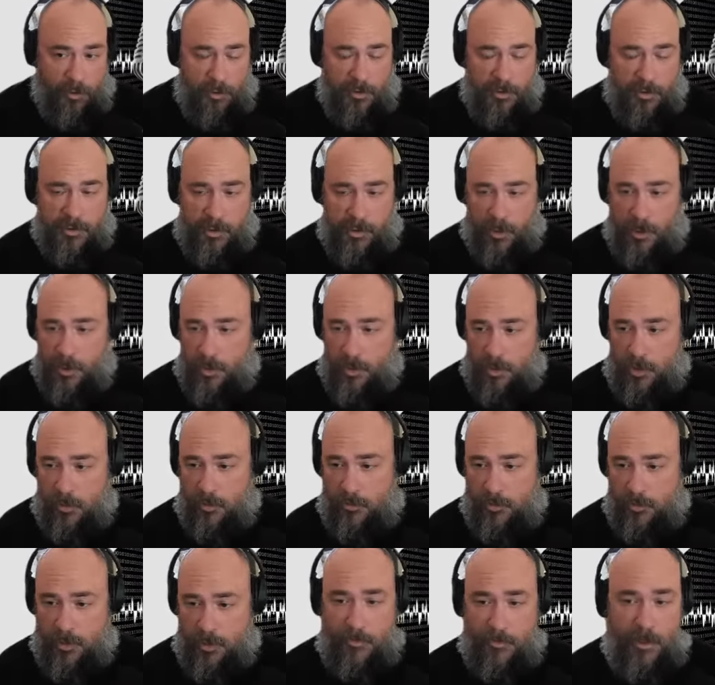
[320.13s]

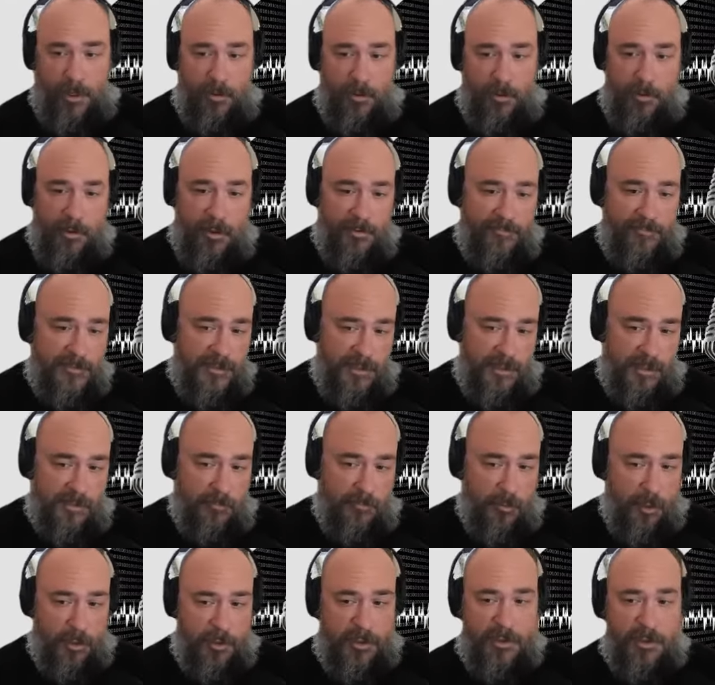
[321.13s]
So no matter if Steve
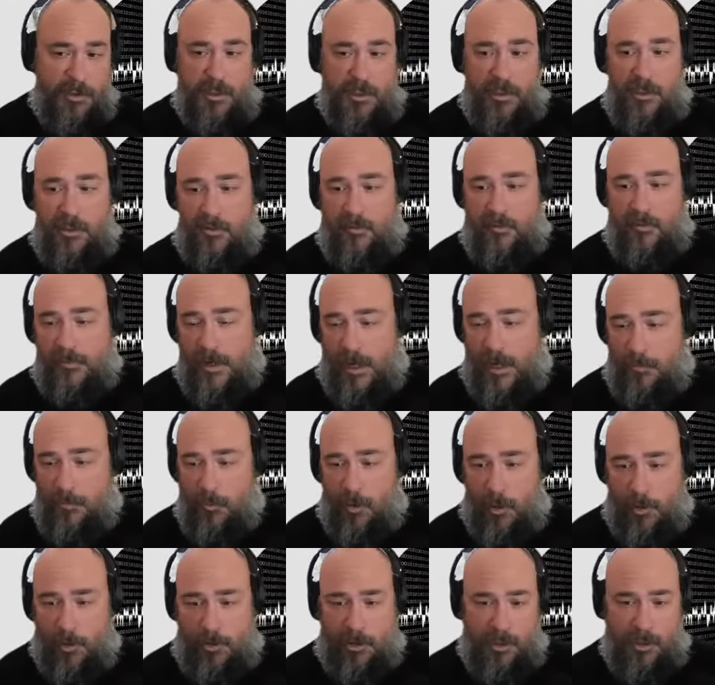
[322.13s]
walks in, if I
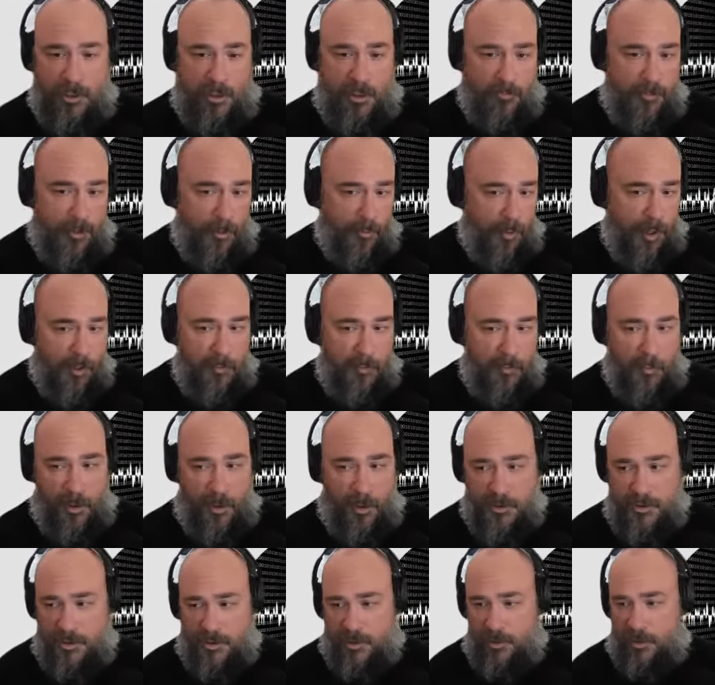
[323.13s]
walk in, my wife
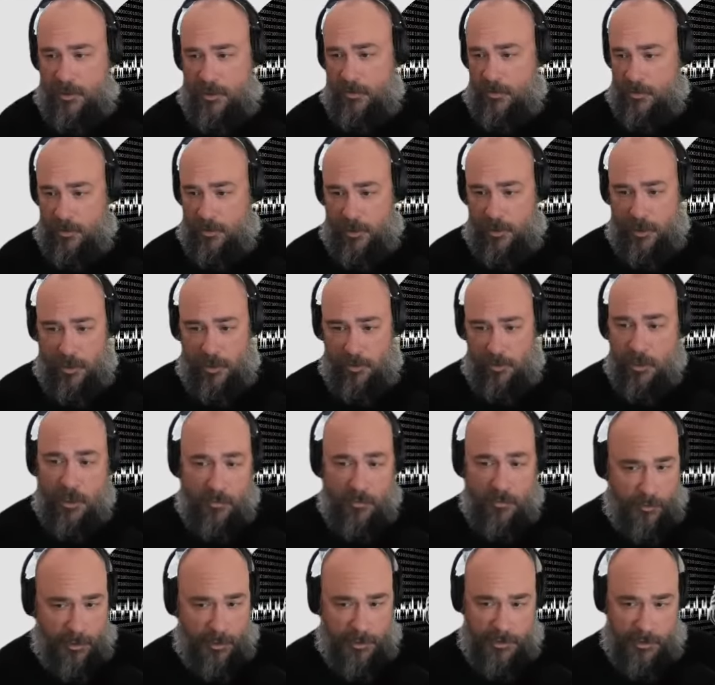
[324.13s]
walks in,
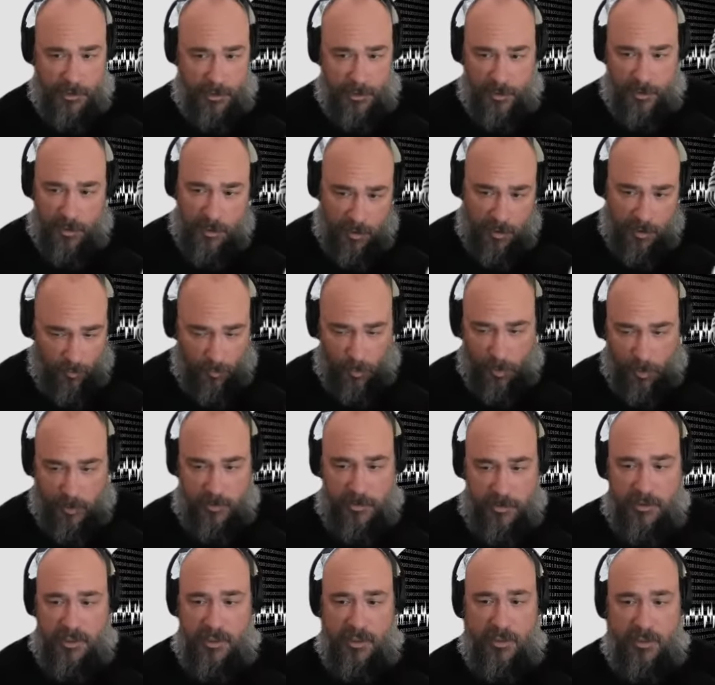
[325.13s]
president
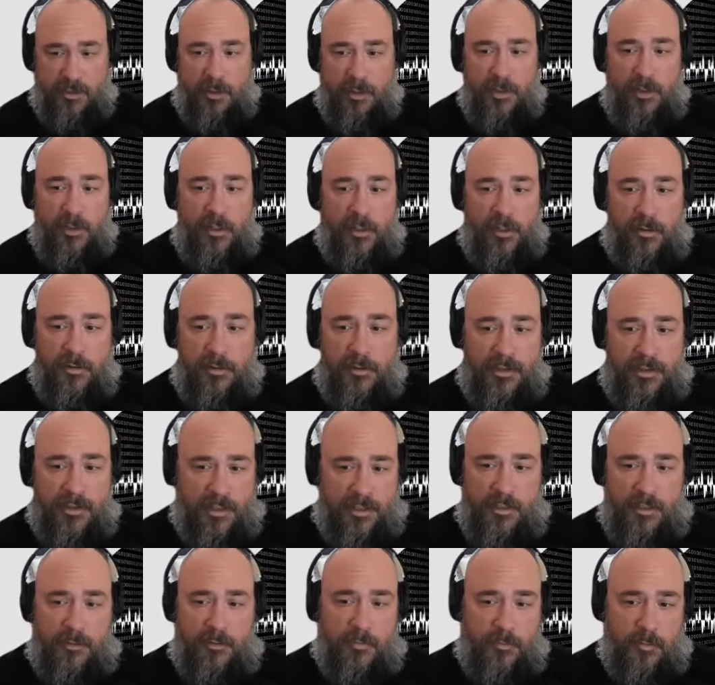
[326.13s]
walks in, the
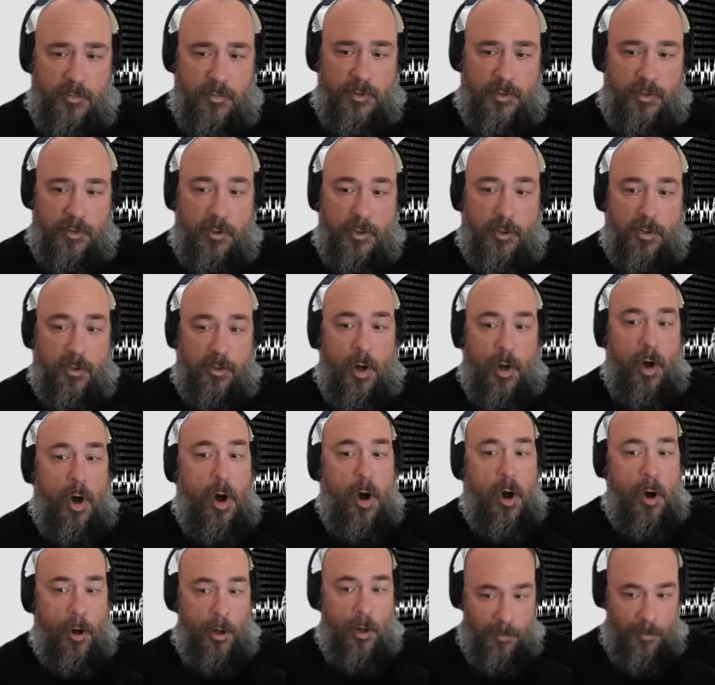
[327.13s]
system is going to
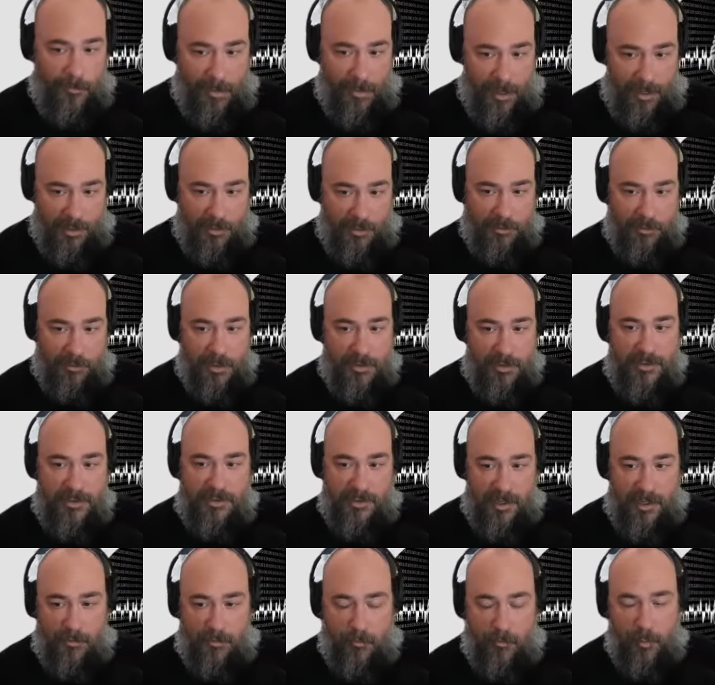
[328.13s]
automate the
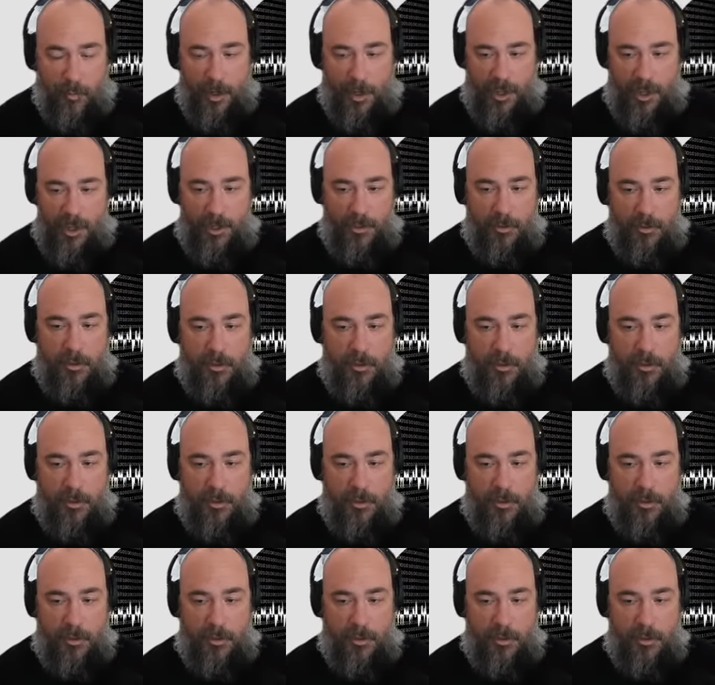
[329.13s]
same way.